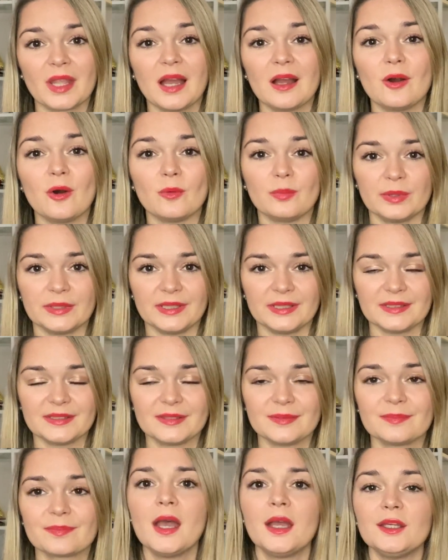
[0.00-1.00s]
open
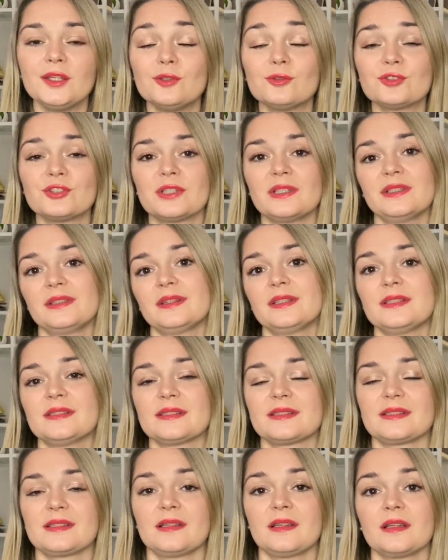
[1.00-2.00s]
it. Usually
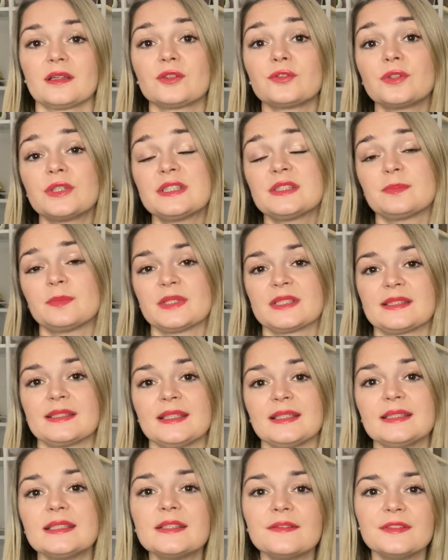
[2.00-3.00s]
these Christmas
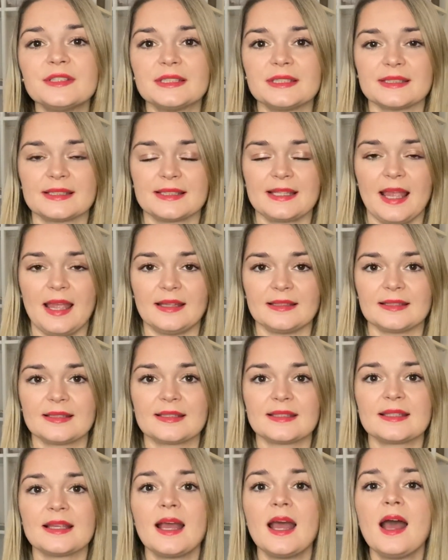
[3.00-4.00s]
nativity
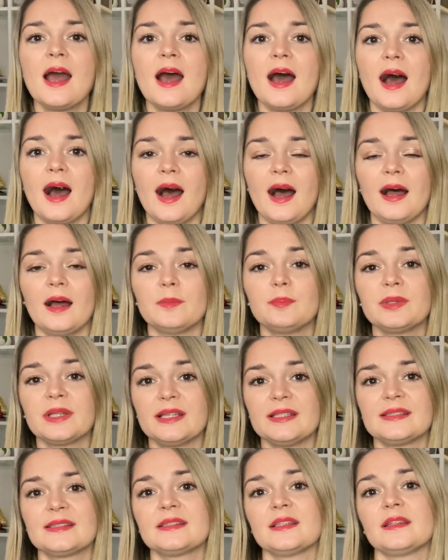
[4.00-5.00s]
scenes are
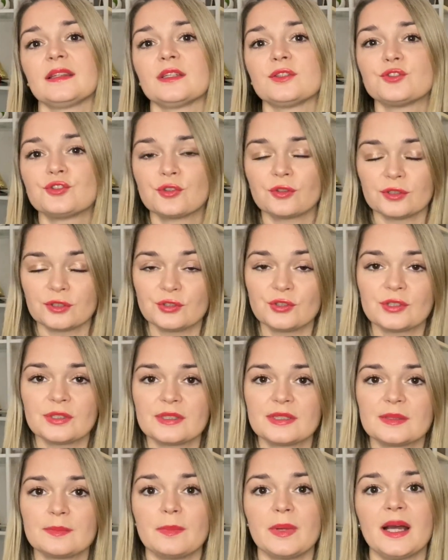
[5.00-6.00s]
placed in the
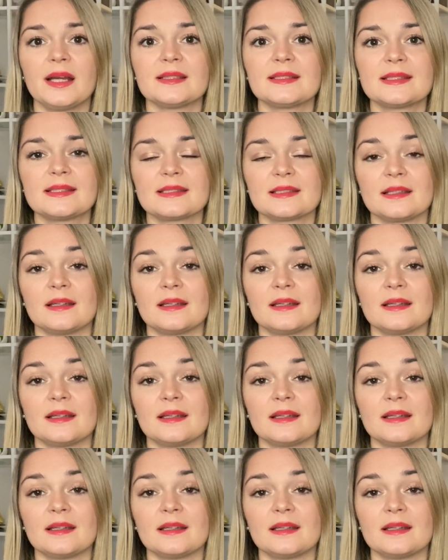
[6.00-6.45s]
churches, but